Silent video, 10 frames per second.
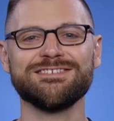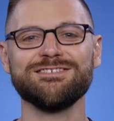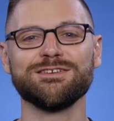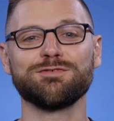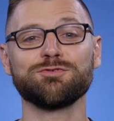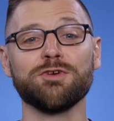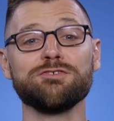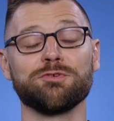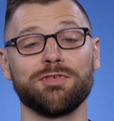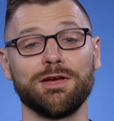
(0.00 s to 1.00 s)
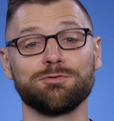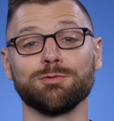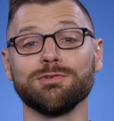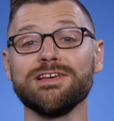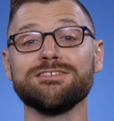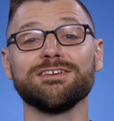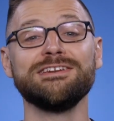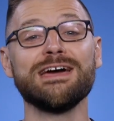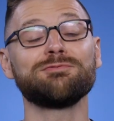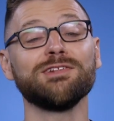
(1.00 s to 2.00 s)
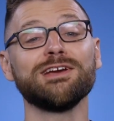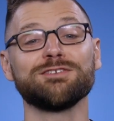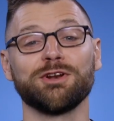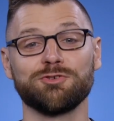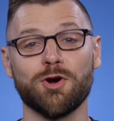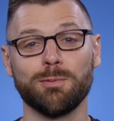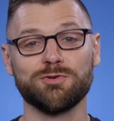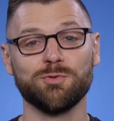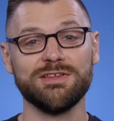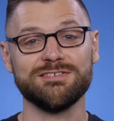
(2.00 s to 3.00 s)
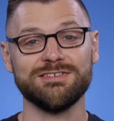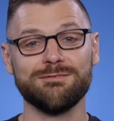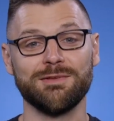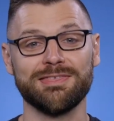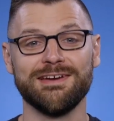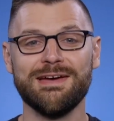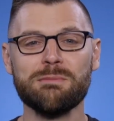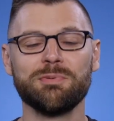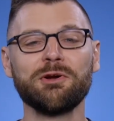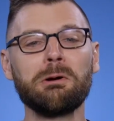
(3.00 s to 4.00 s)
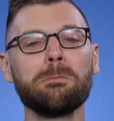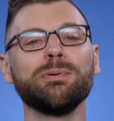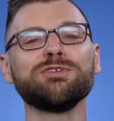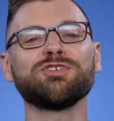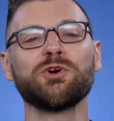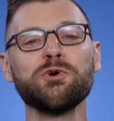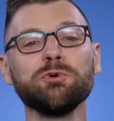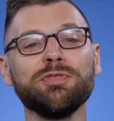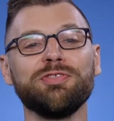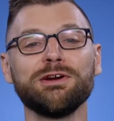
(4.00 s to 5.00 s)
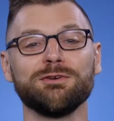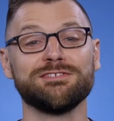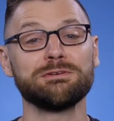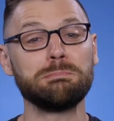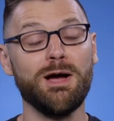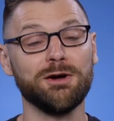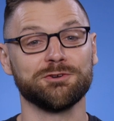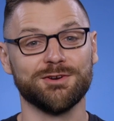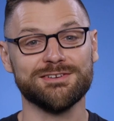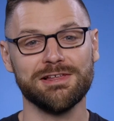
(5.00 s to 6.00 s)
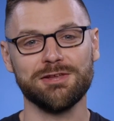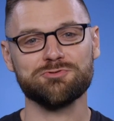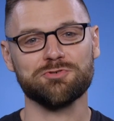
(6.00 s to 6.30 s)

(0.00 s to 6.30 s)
season of Stranger Things will release on Netflix on October 27th, but there are a bunch of cool theories to ponder until it